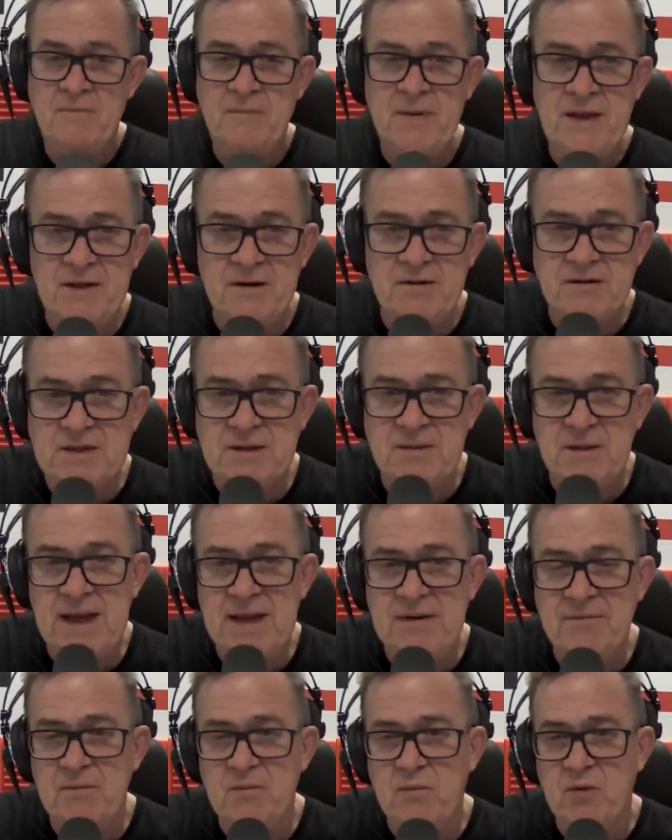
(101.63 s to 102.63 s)
But there is an
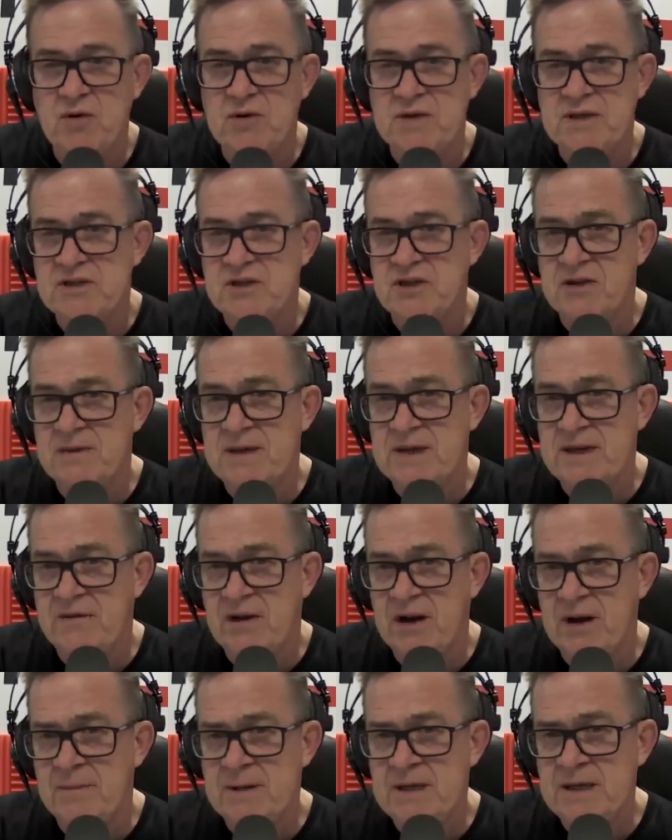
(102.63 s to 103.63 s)
even more disturbing
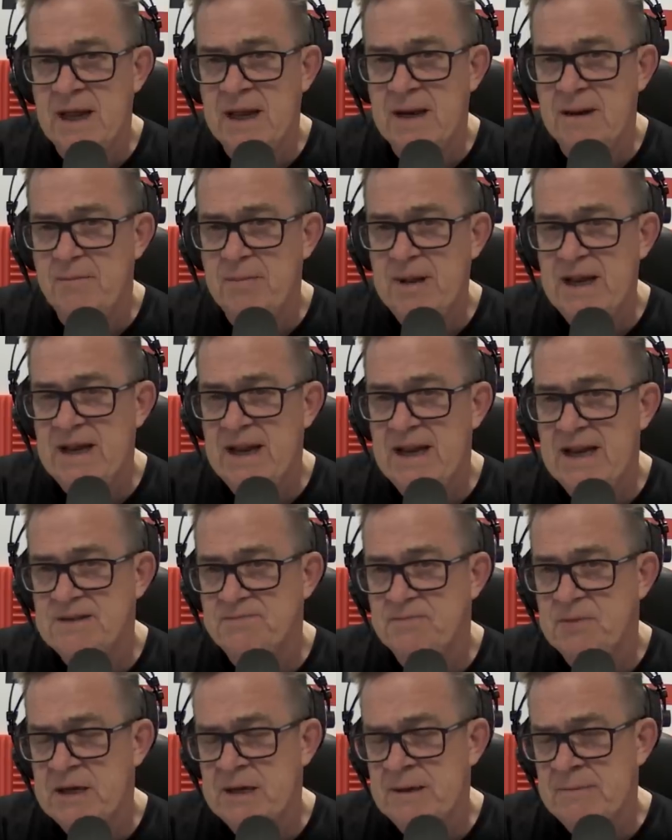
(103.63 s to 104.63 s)
development. And Ben
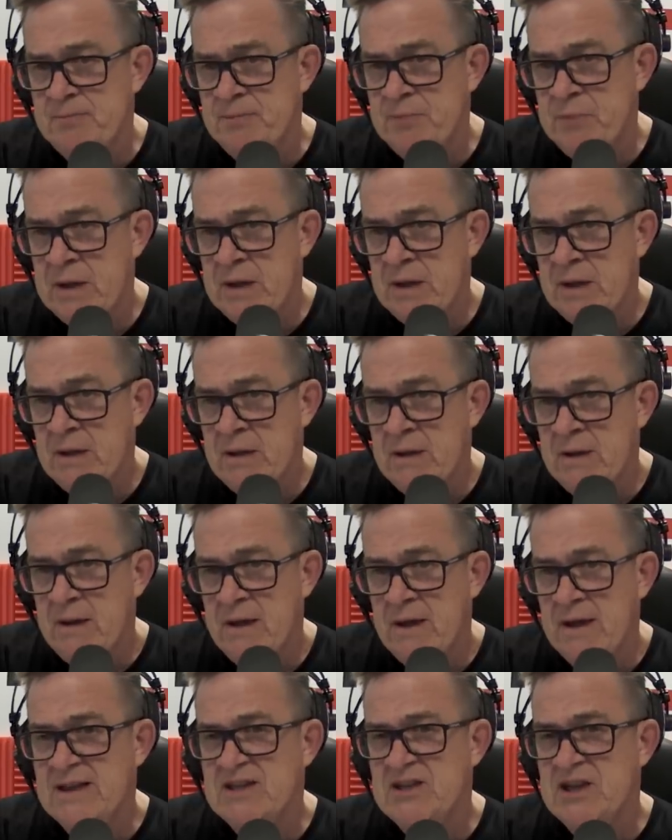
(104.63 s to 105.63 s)
Espiner,
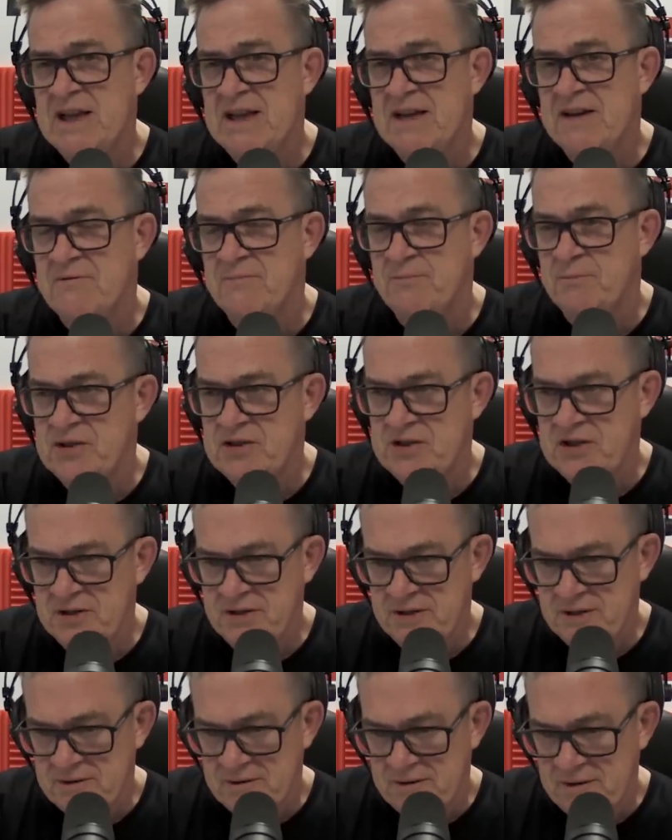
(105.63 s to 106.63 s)
executive
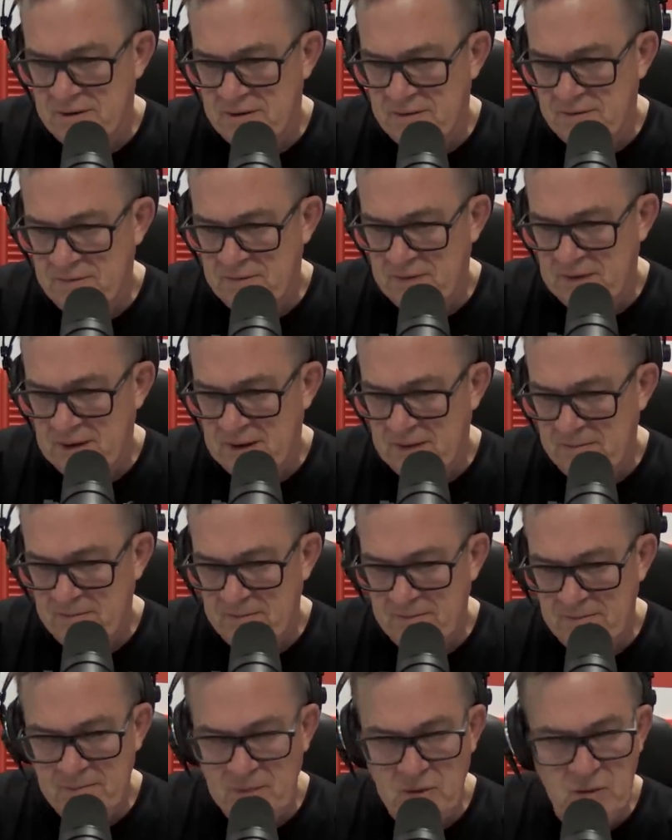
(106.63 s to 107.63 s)
producer of
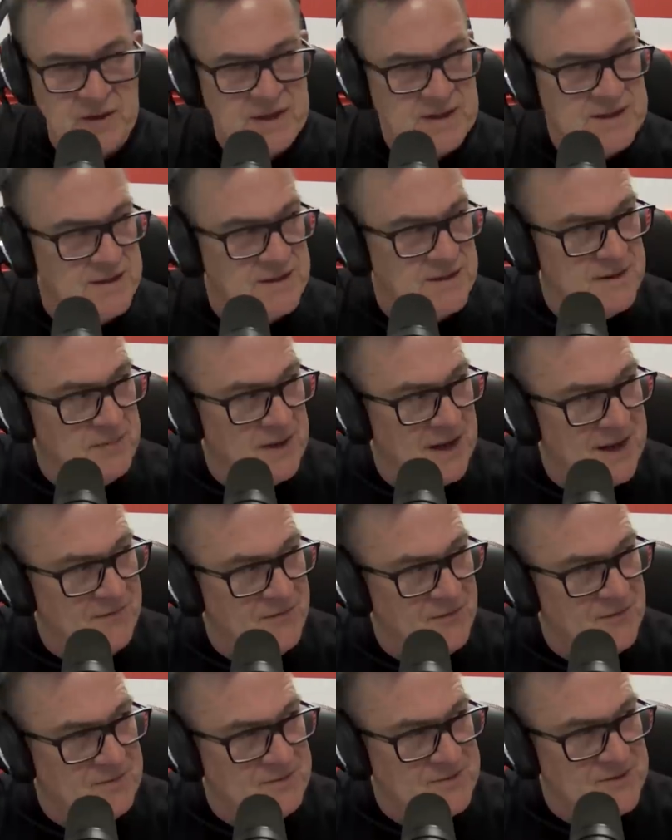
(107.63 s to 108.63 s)
um, Mornings on the
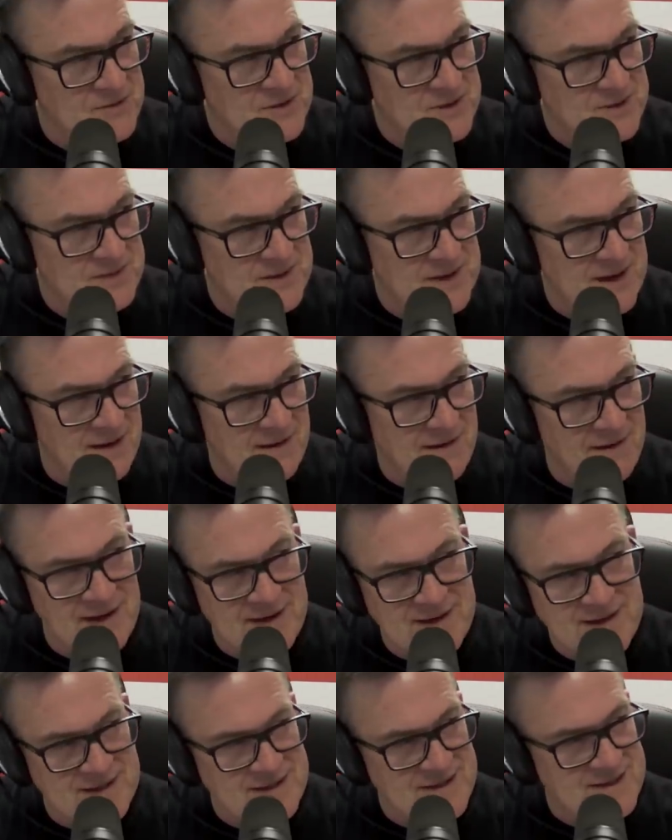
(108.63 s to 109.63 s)
Platform, joins me now.
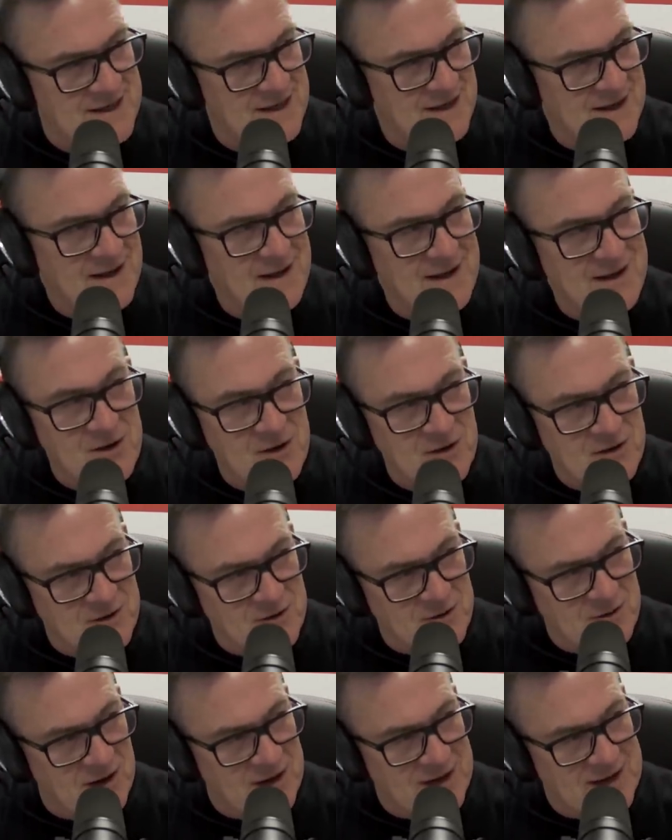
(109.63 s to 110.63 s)
I just you yeah,
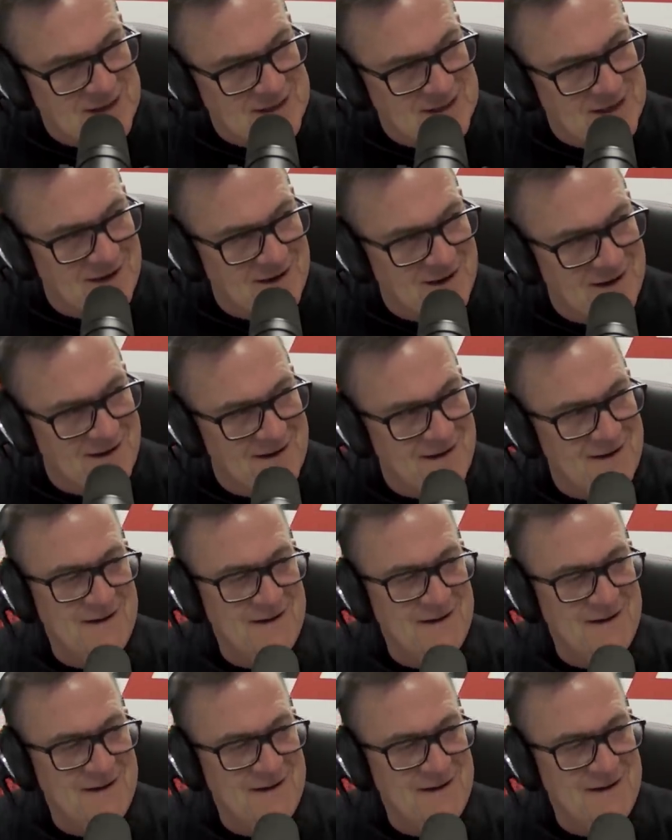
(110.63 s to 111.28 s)
got quite excited.